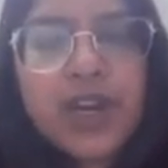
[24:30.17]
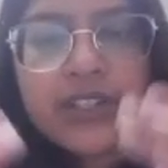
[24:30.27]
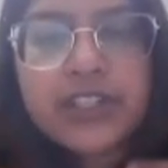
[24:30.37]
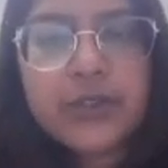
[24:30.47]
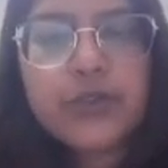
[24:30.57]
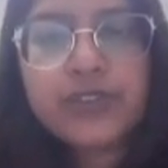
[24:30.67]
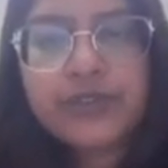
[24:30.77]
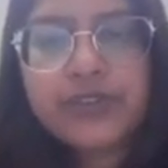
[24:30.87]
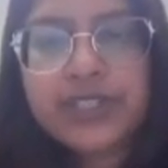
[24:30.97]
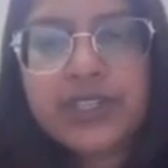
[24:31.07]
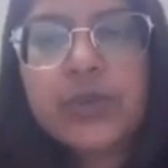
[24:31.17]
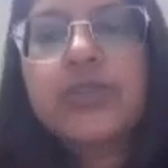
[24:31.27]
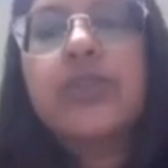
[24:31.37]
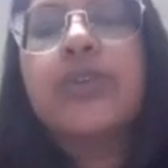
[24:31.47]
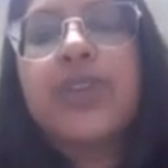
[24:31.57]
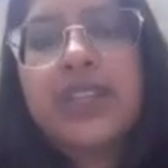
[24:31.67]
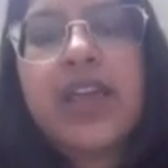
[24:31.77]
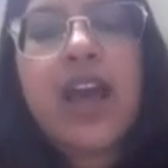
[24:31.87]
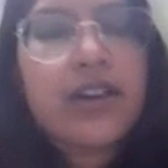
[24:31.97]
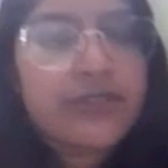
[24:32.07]
100 to 50 down? So you
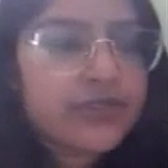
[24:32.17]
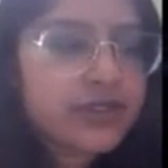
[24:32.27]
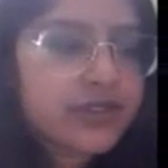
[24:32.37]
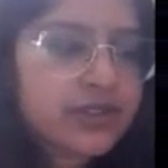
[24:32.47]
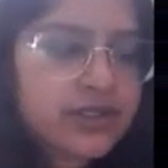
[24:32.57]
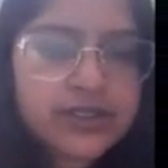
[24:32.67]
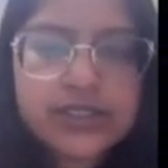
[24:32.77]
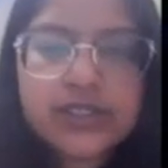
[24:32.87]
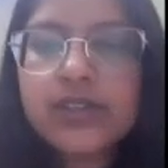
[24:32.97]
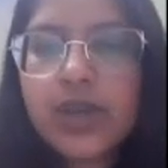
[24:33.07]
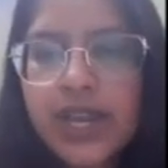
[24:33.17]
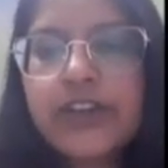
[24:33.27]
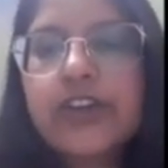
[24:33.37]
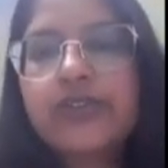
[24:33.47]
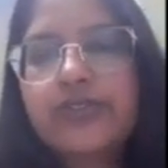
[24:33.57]
can have kind